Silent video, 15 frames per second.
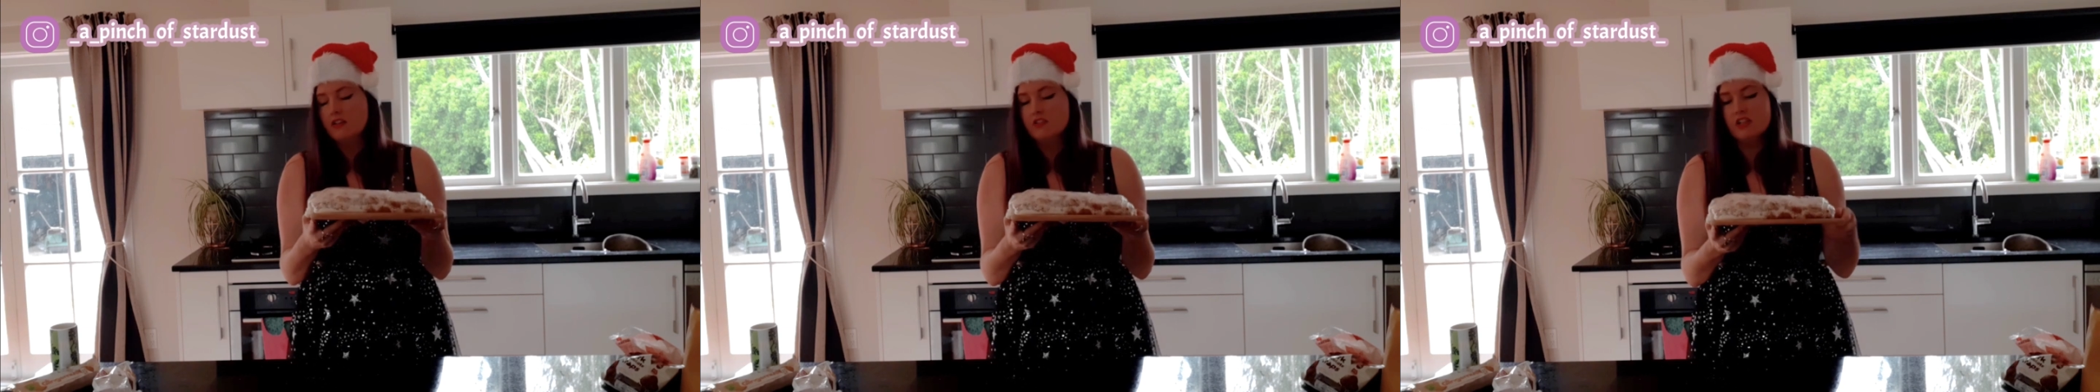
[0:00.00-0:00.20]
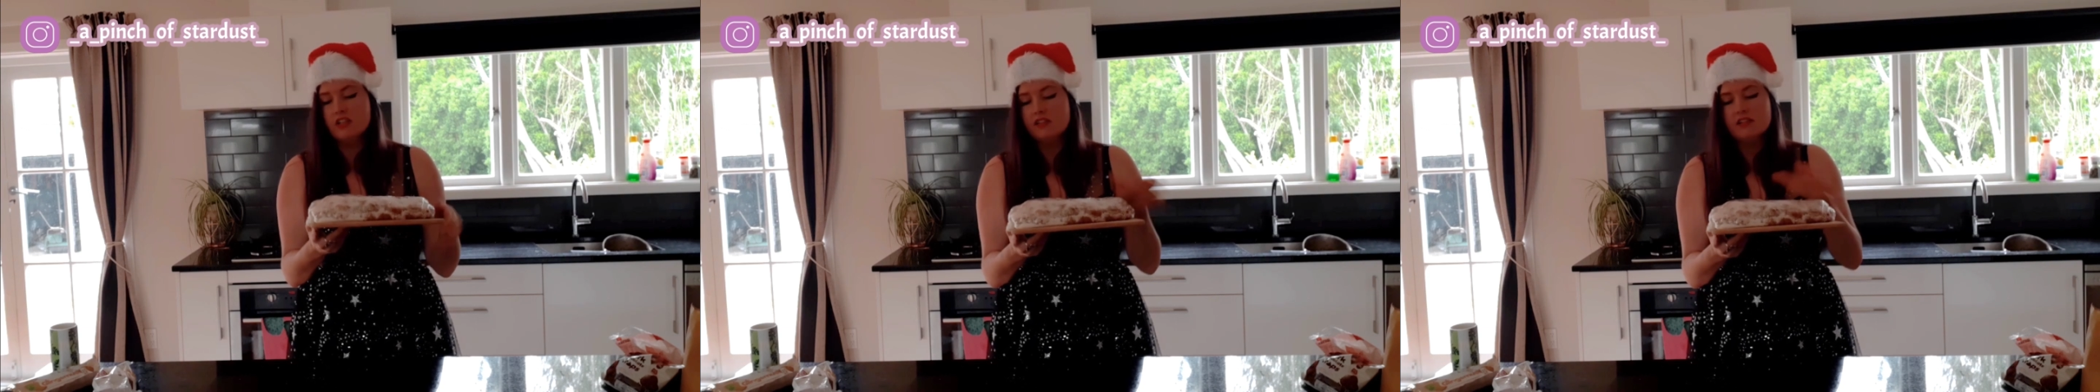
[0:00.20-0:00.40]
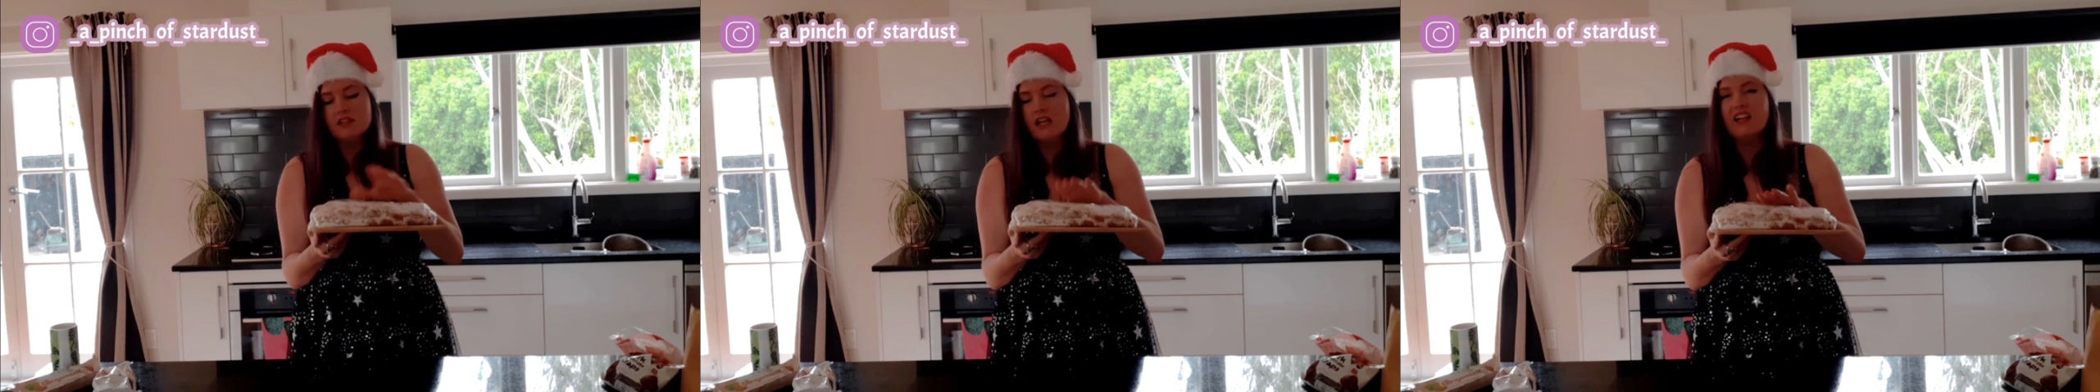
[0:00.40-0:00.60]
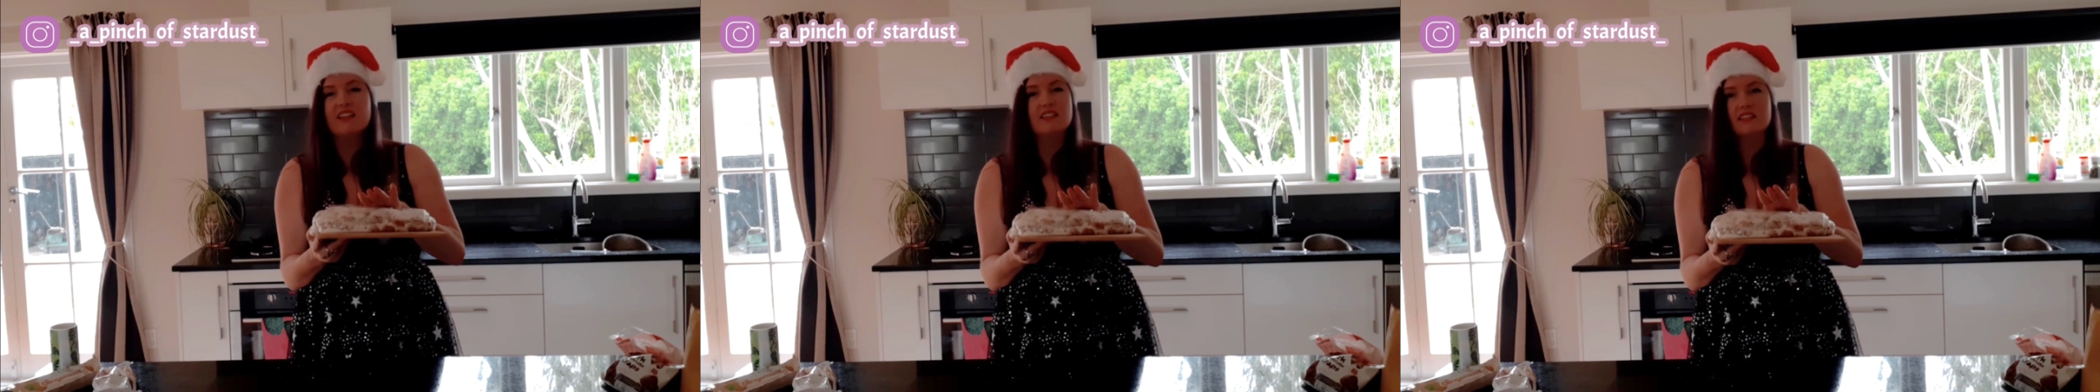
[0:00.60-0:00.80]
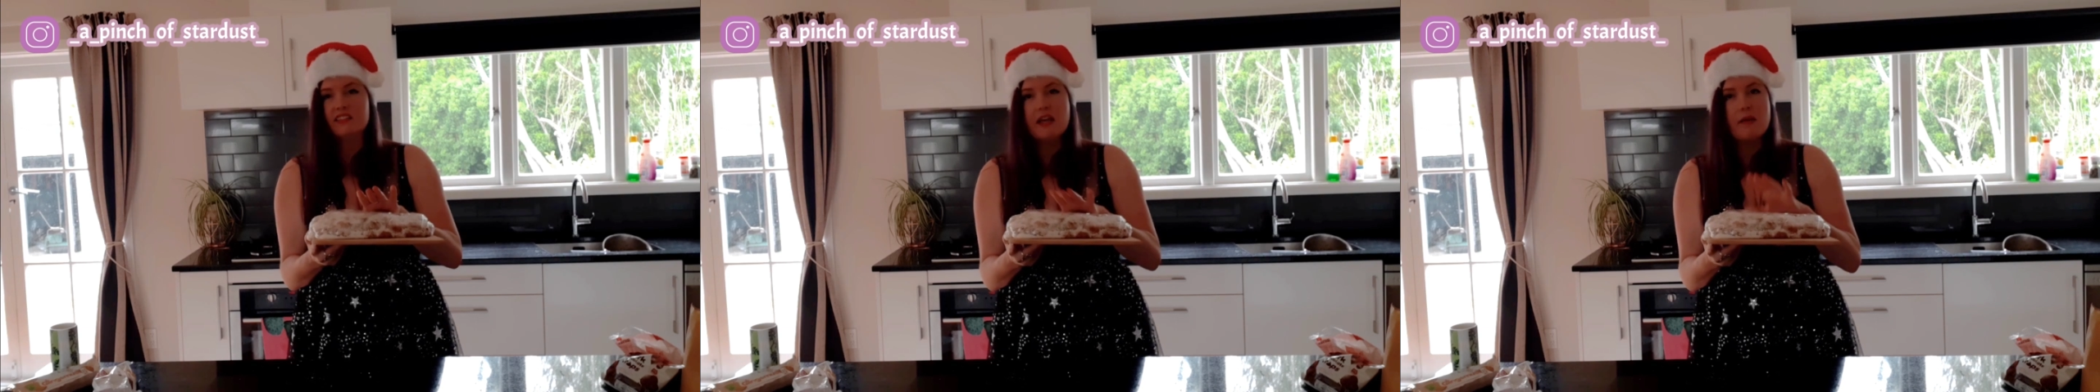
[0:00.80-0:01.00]
just until
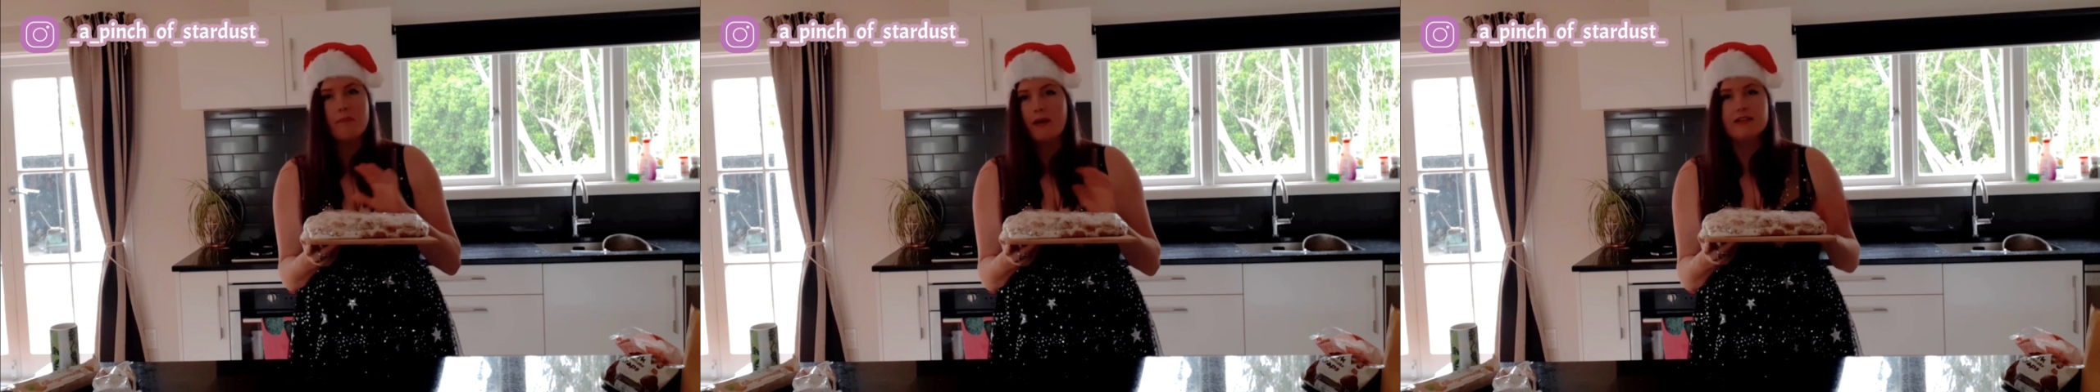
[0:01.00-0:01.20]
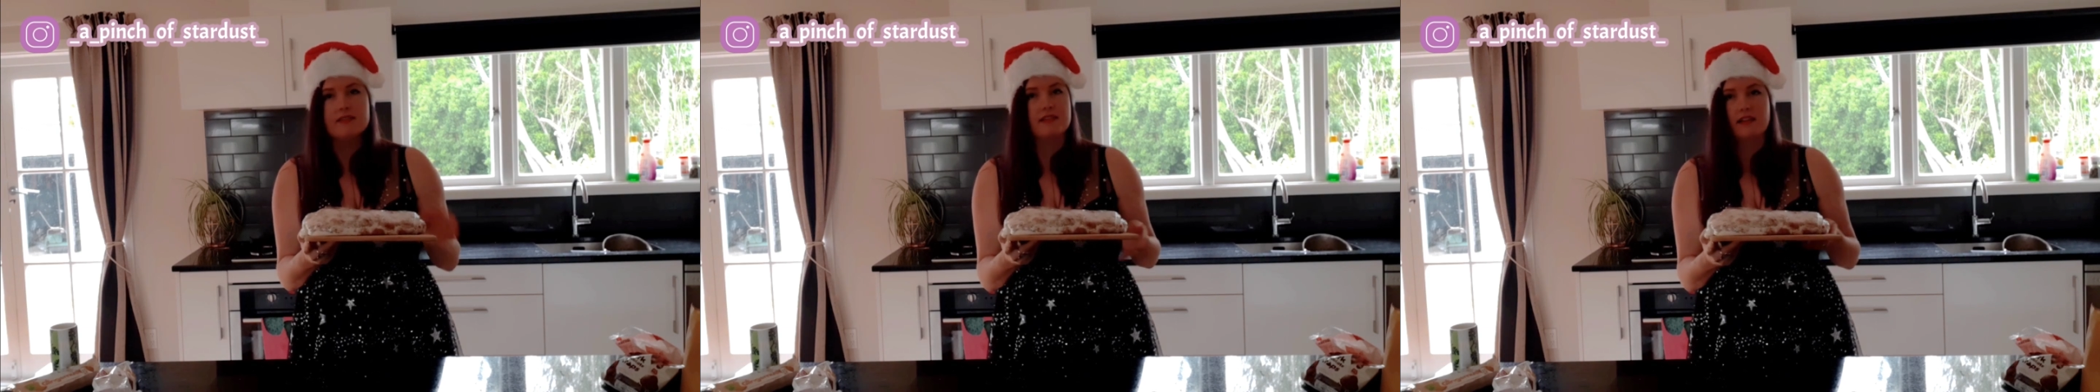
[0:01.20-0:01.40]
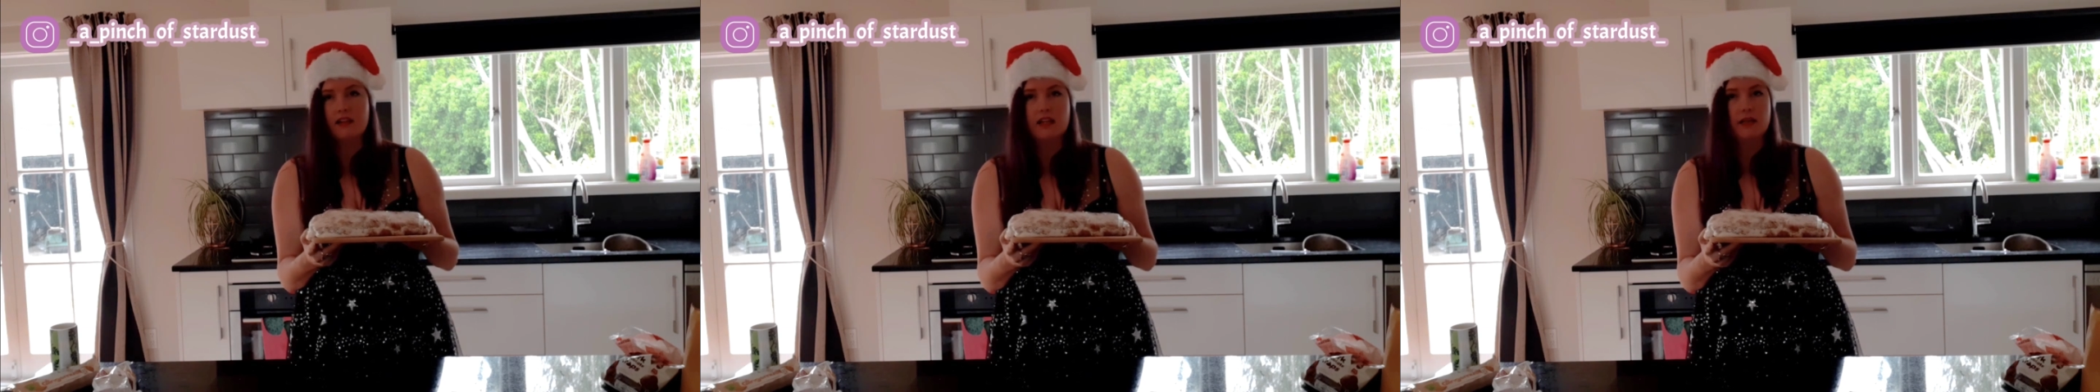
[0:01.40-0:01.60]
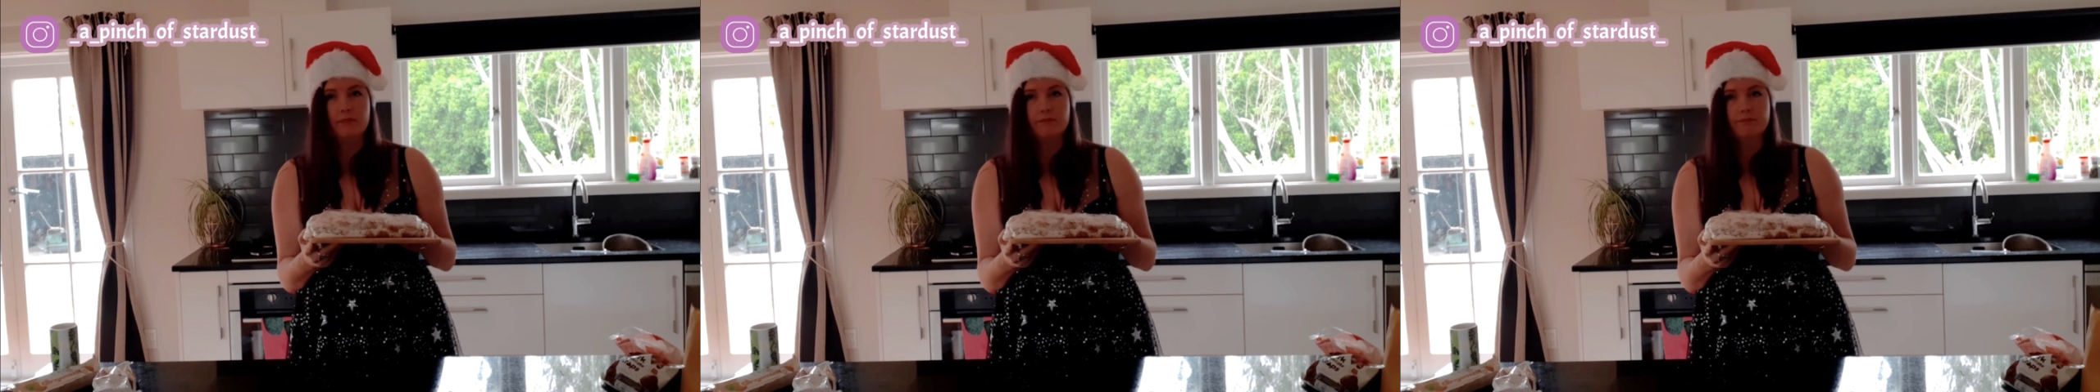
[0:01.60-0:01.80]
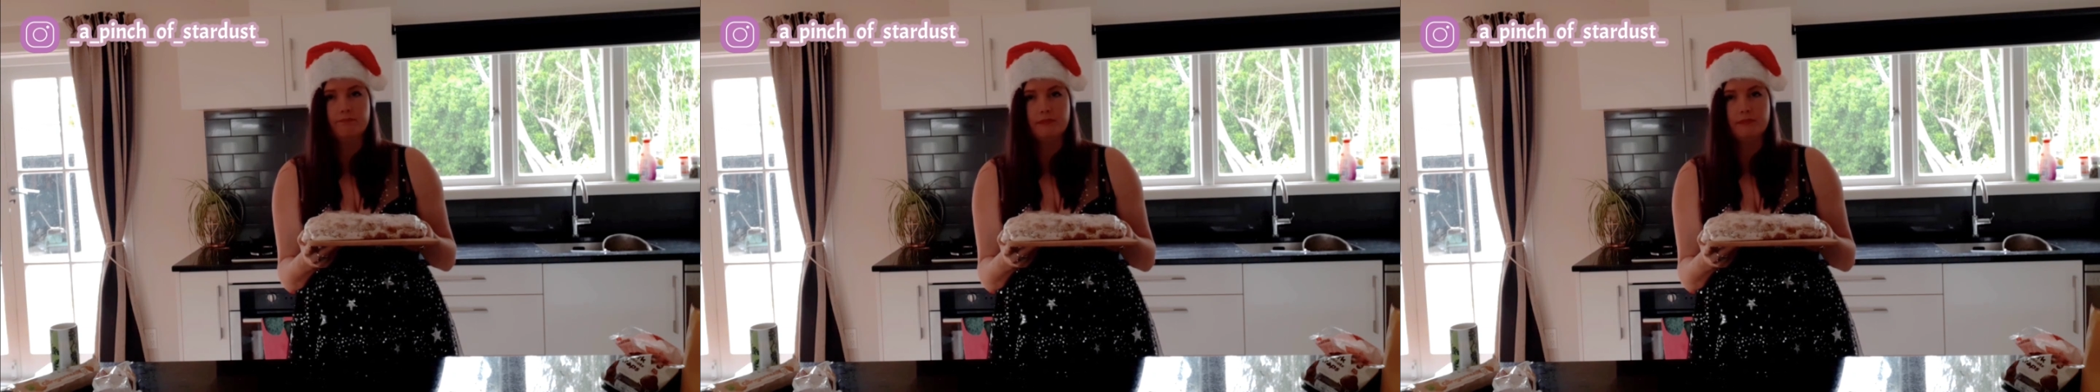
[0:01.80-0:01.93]
it's set basically.